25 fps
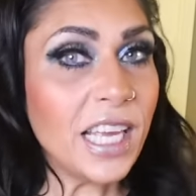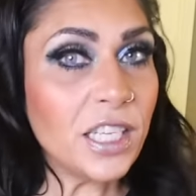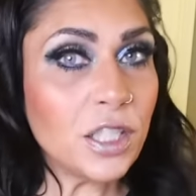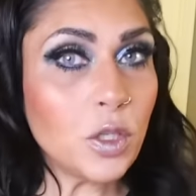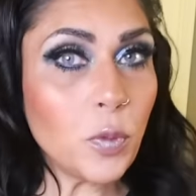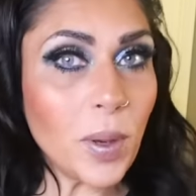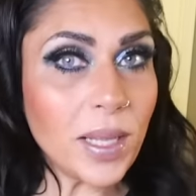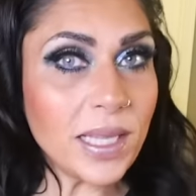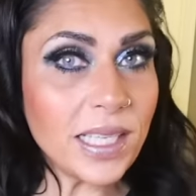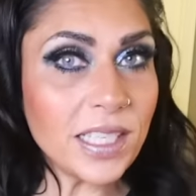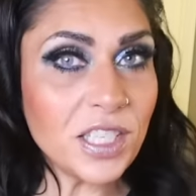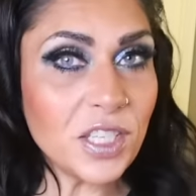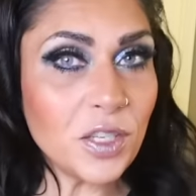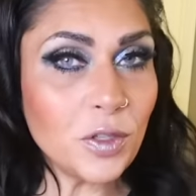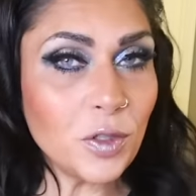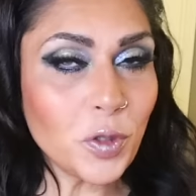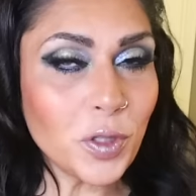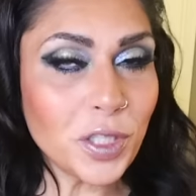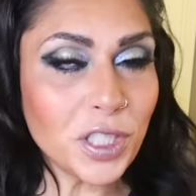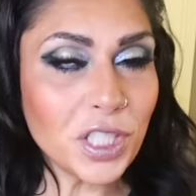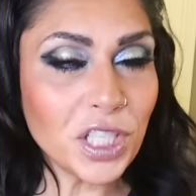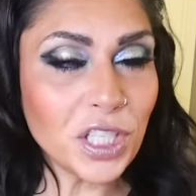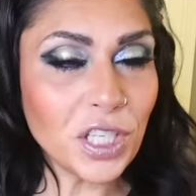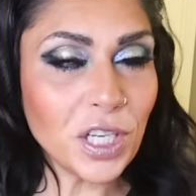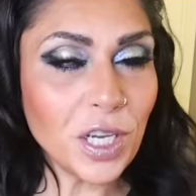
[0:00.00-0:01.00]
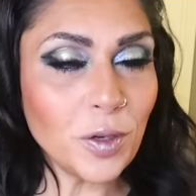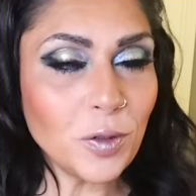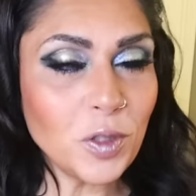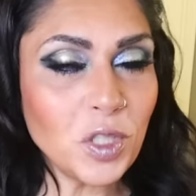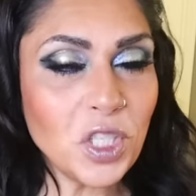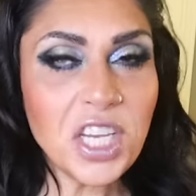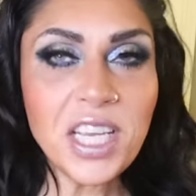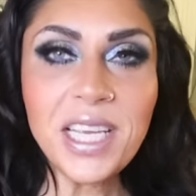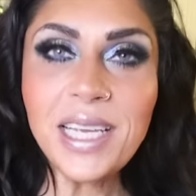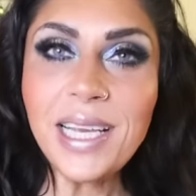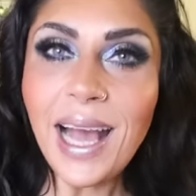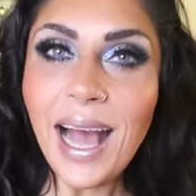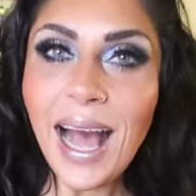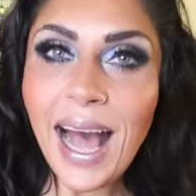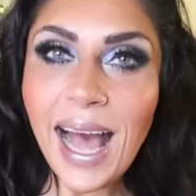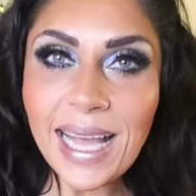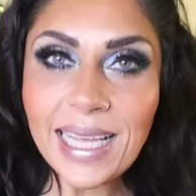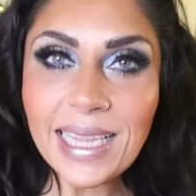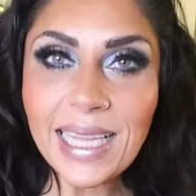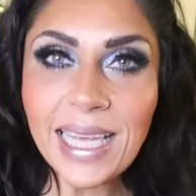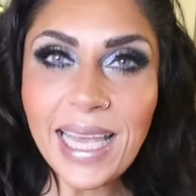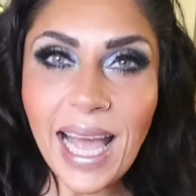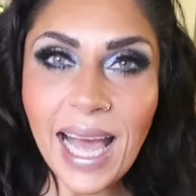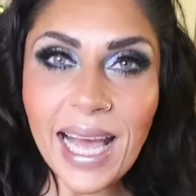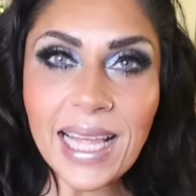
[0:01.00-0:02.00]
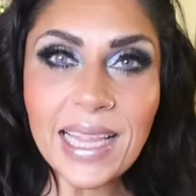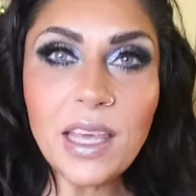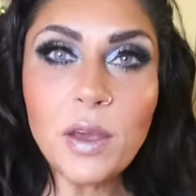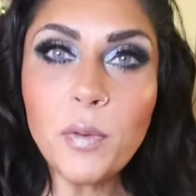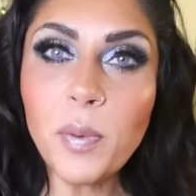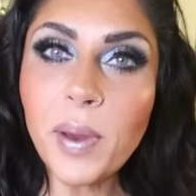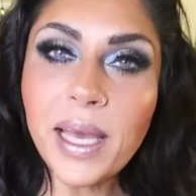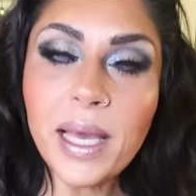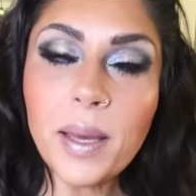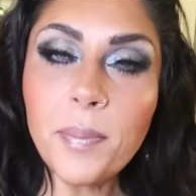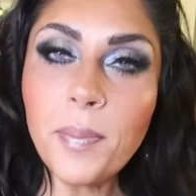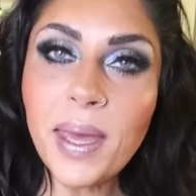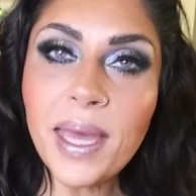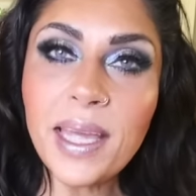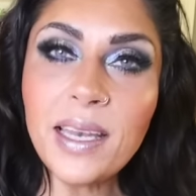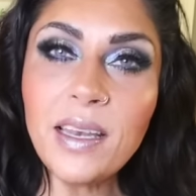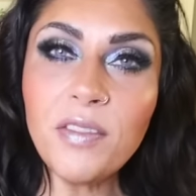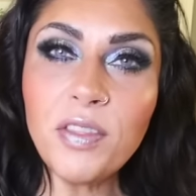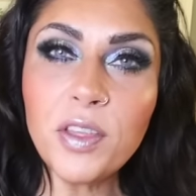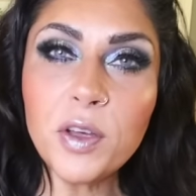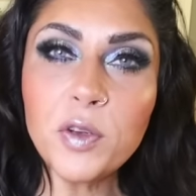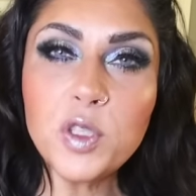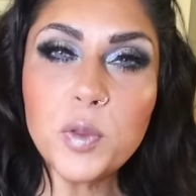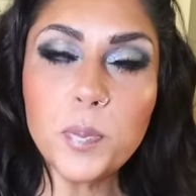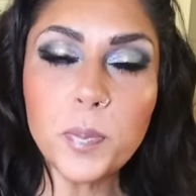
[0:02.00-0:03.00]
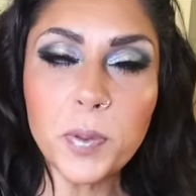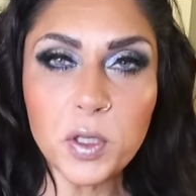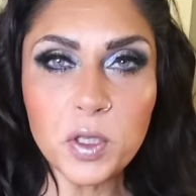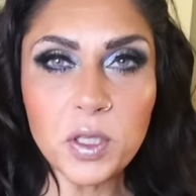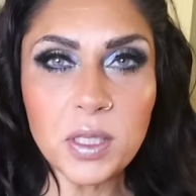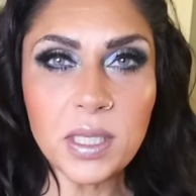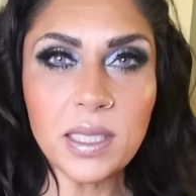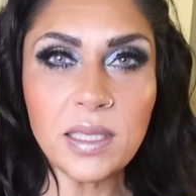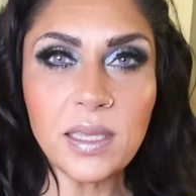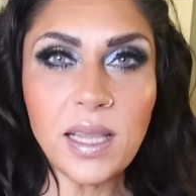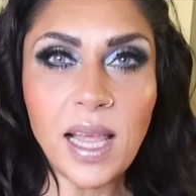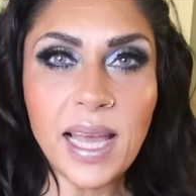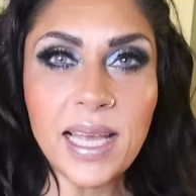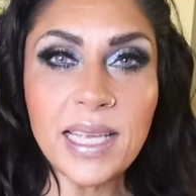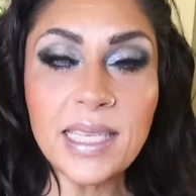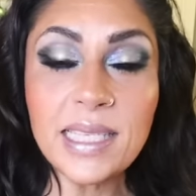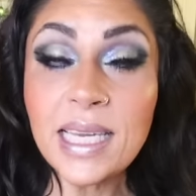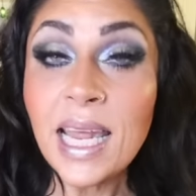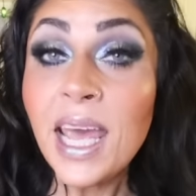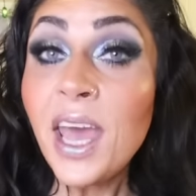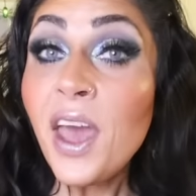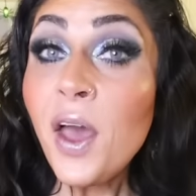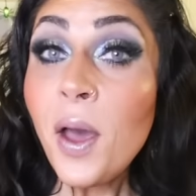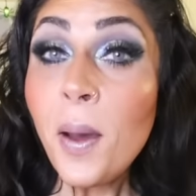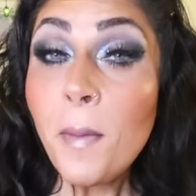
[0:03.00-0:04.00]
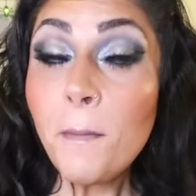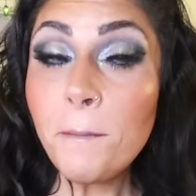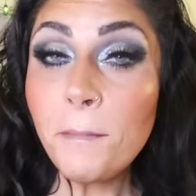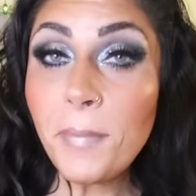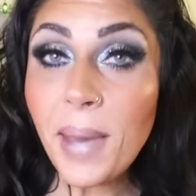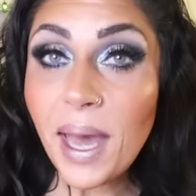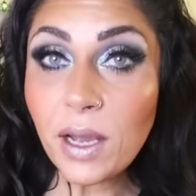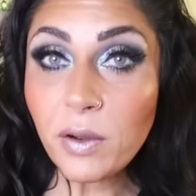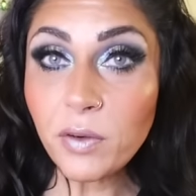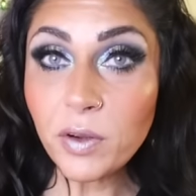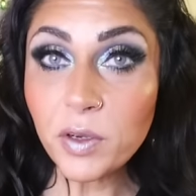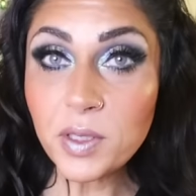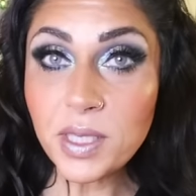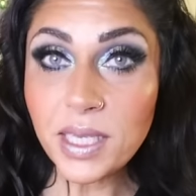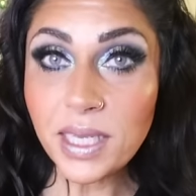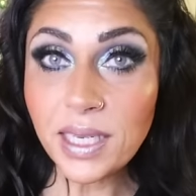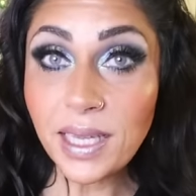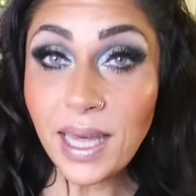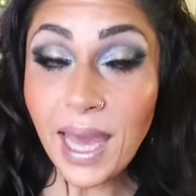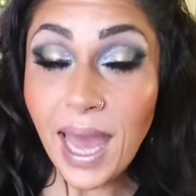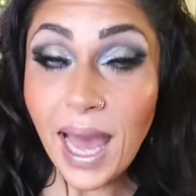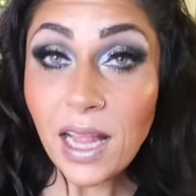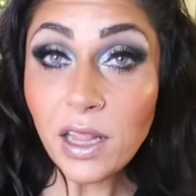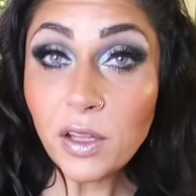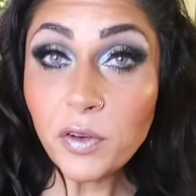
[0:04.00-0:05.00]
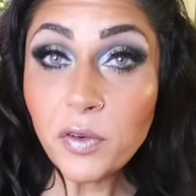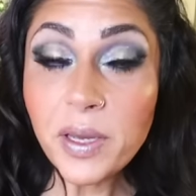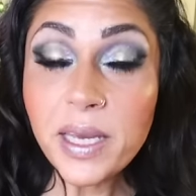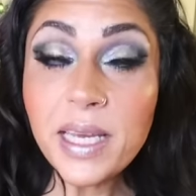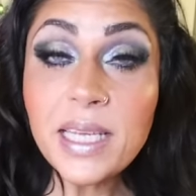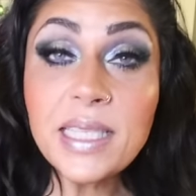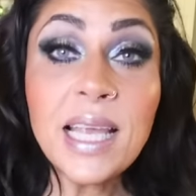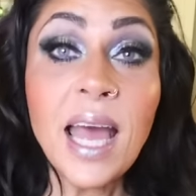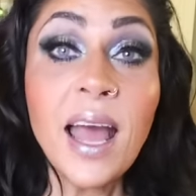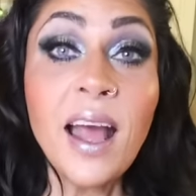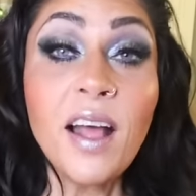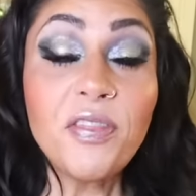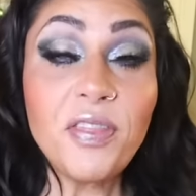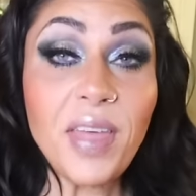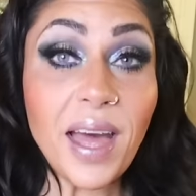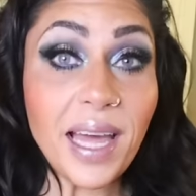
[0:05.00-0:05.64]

as well as nutrition coaching. Highly, highly recommend those personalized macros and calories.